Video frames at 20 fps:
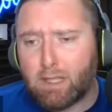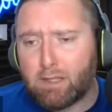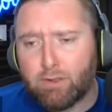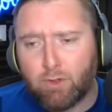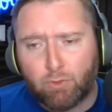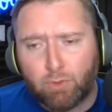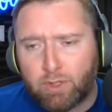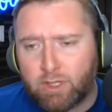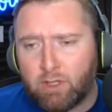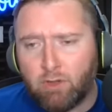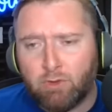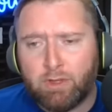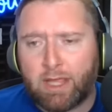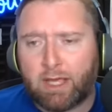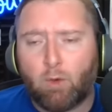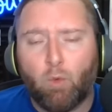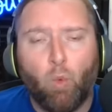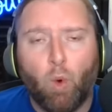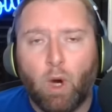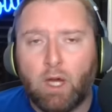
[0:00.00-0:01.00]
they're really only
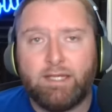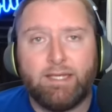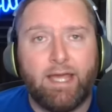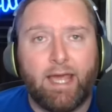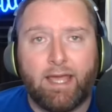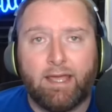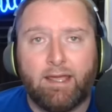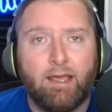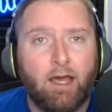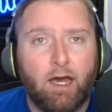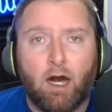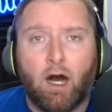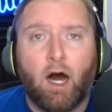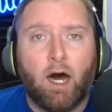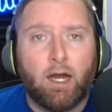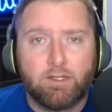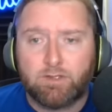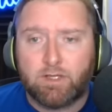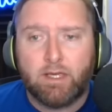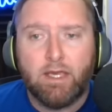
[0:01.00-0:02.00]
like one day.
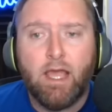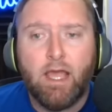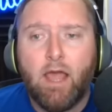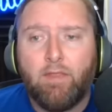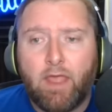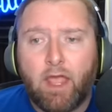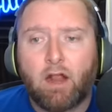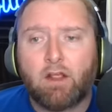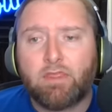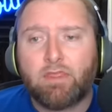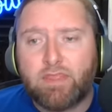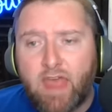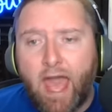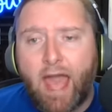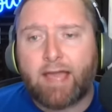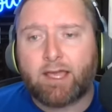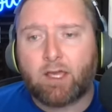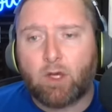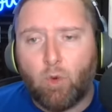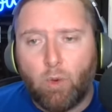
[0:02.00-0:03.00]
Honestly, they are
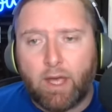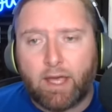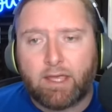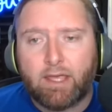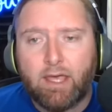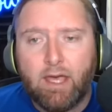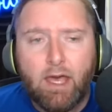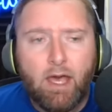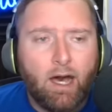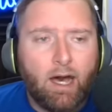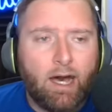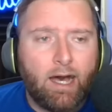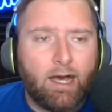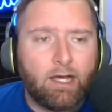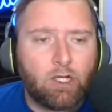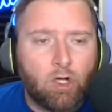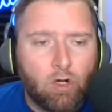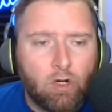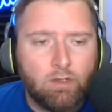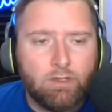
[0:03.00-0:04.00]
that quick.
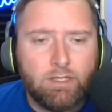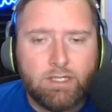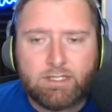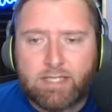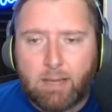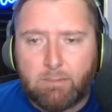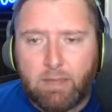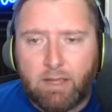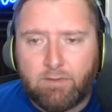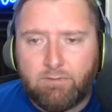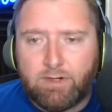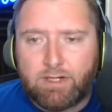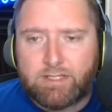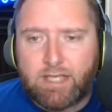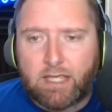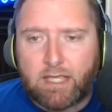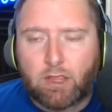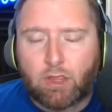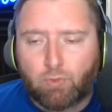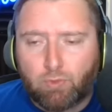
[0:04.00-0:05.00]
Currently, Sam Leavitt is
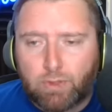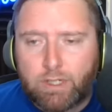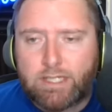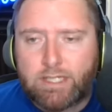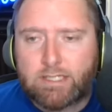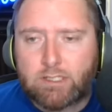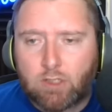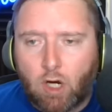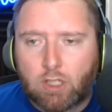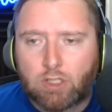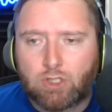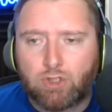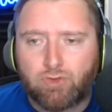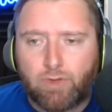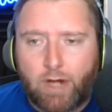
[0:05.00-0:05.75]
a three-star